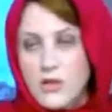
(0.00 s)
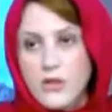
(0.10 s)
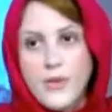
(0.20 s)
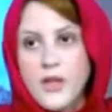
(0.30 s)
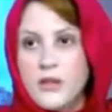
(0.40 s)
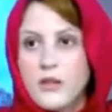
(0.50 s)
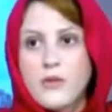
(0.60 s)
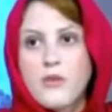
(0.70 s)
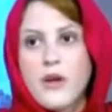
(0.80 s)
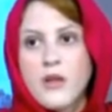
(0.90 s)
immediately
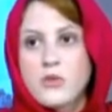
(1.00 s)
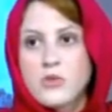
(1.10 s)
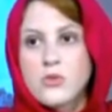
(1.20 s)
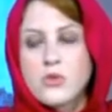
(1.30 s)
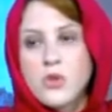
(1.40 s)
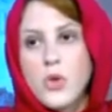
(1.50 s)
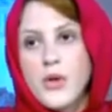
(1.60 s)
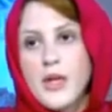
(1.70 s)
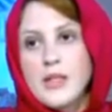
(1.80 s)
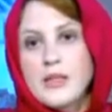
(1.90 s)
writing short
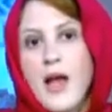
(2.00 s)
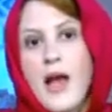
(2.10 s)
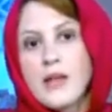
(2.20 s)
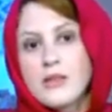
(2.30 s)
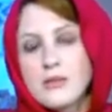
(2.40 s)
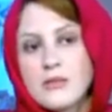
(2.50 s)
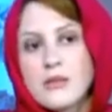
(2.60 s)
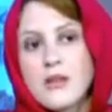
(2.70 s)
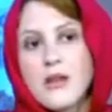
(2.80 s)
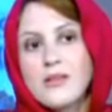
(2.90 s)
stories, and
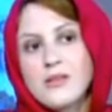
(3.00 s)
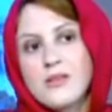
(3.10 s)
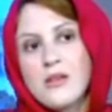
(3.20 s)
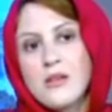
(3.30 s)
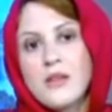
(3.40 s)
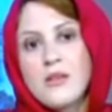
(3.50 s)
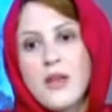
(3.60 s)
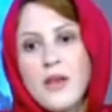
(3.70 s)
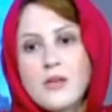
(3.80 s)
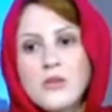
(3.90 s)
I started
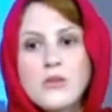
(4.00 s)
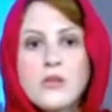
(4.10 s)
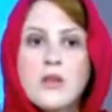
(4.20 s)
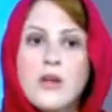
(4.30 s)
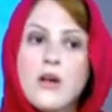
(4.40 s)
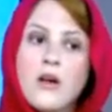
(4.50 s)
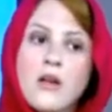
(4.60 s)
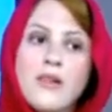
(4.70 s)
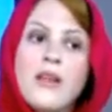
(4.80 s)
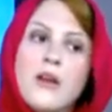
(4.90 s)
then
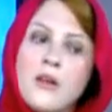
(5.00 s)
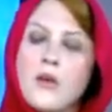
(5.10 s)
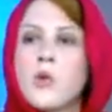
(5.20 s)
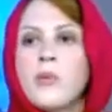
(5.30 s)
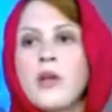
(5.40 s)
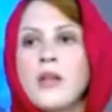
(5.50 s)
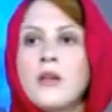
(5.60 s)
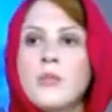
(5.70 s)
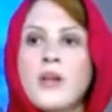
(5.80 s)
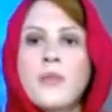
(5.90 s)
learning a
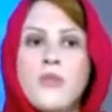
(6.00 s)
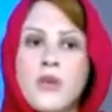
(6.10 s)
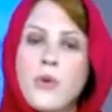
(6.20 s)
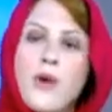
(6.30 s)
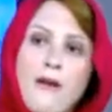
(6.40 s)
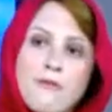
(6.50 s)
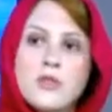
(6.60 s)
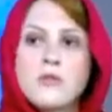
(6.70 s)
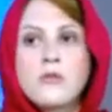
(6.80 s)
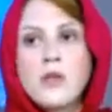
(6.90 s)
little bit about the
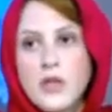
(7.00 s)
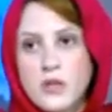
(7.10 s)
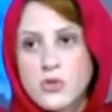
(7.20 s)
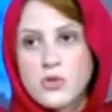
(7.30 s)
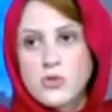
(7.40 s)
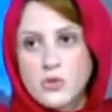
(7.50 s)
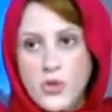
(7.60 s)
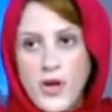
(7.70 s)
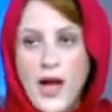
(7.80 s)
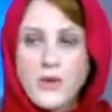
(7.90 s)
craft of writing short
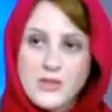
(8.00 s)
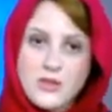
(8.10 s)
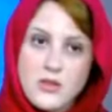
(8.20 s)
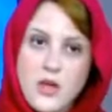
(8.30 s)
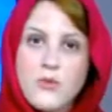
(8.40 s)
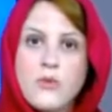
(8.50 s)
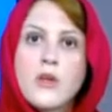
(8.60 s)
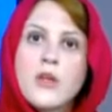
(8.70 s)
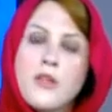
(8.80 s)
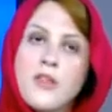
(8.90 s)
story, how's it done,
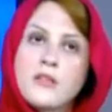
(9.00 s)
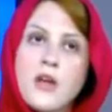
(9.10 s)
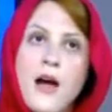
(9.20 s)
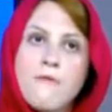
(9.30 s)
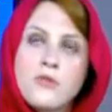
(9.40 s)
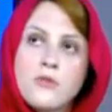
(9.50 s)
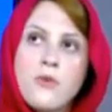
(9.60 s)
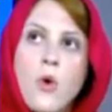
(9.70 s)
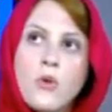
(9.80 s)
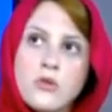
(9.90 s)
the things I have to
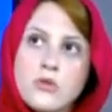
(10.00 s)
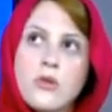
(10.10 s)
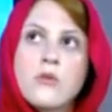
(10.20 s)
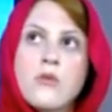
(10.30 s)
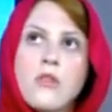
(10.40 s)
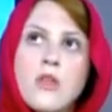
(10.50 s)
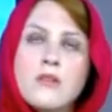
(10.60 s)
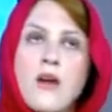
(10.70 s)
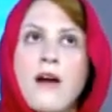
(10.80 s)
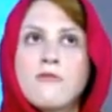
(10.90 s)
focus on, the things
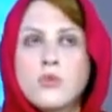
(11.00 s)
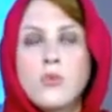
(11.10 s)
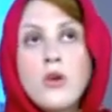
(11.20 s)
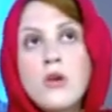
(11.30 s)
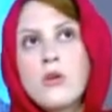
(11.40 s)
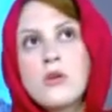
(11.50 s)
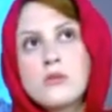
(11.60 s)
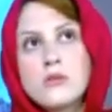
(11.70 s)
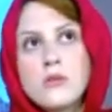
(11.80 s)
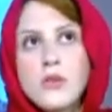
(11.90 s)
I have to work
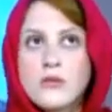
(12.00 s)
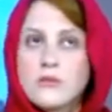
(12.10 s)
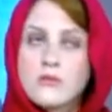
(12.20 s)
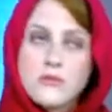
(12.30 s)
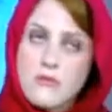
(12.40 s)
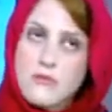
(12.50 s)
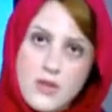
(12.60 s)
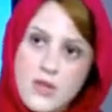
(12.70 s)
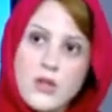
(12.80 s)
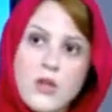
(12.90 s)
on, and
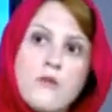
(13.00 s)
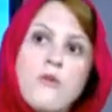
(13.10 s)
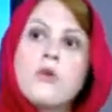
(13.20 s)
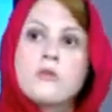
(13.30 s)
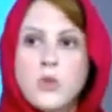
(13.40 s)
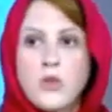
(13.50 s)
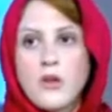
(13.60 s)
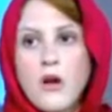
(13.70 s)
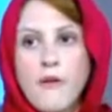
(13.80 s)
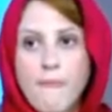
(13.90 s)
it evolved with
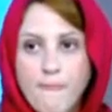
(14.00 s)
time.